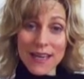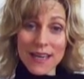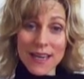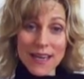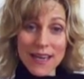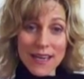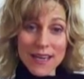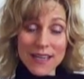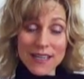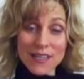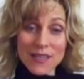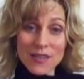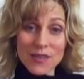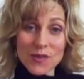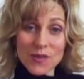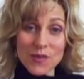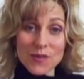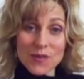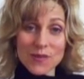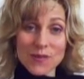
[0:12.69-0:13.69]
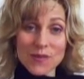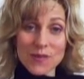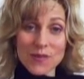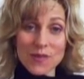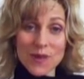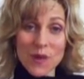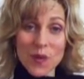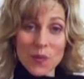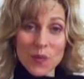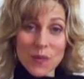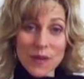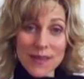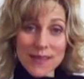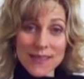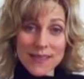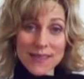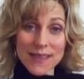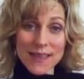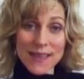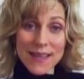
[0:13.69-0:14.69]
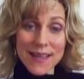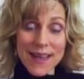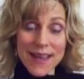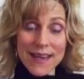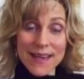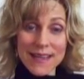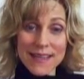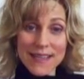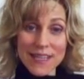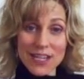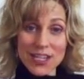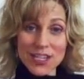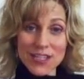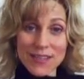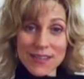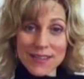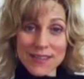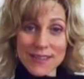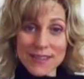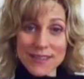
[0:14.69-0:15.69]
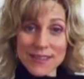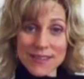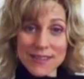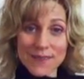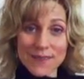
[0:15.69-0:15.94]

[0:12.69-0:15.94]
eating disorders, obesity, and addictions.